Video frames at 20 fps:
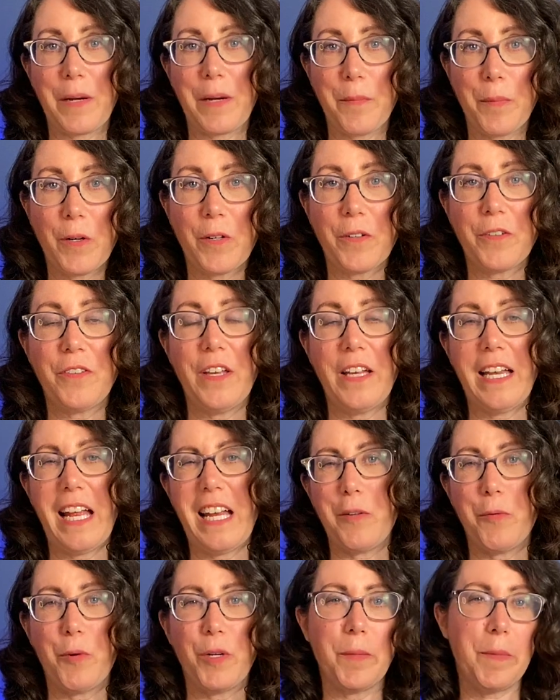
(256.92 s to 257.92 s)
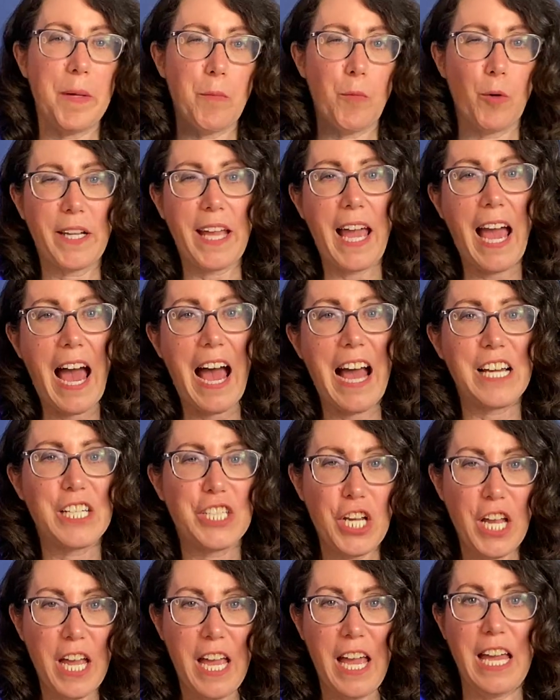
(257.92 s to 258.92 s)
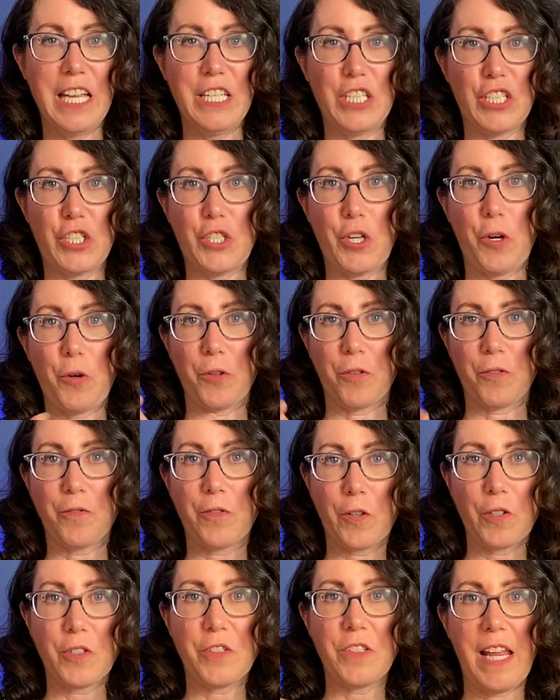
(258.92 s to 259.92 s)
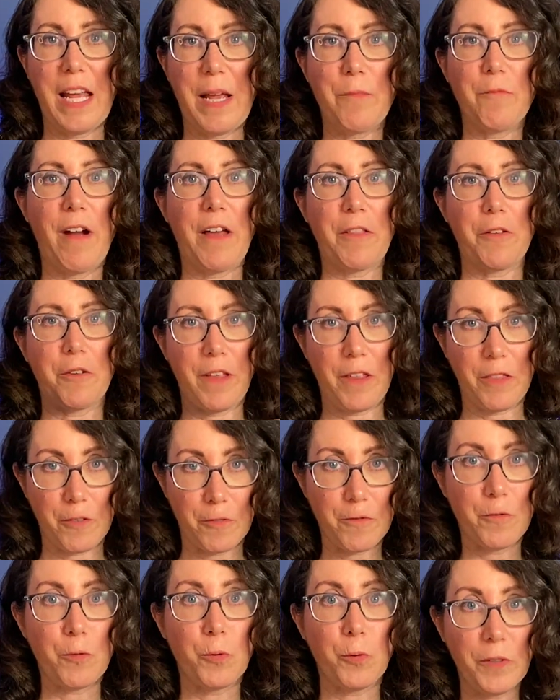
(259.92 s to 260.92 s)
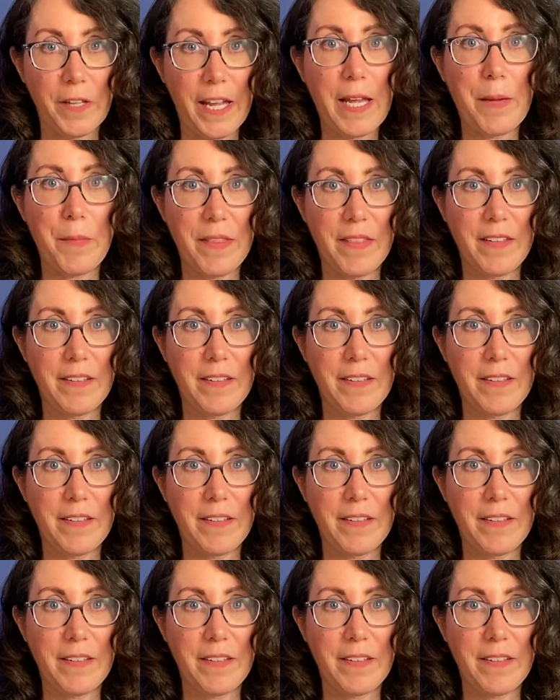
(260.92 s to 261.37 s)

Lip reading: a person and you want to be more cash and just show their first name rather than their full name in the